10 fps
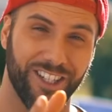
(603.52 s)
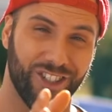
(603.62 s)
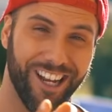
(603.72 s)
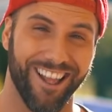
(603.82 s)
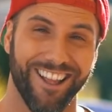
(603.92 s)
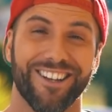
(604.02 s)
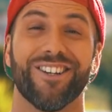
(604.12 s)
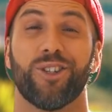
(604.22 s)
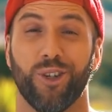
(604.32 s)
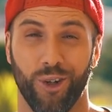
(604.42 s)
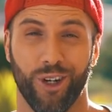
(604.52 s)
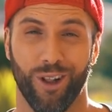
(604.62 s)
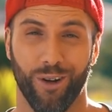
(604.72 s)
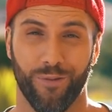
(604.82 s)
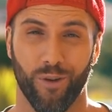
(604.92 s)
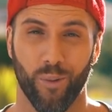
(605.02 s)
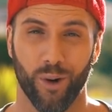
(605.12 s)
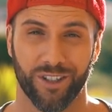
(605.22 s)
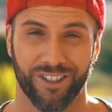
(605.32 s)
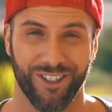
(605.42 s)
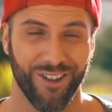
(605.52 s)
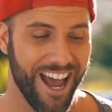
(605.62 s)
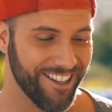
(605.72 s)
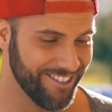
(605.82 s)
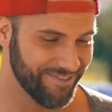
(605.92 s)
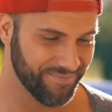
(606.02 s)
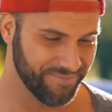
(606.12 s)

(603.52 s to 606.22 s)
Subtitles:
this channel, so you can look forward to that.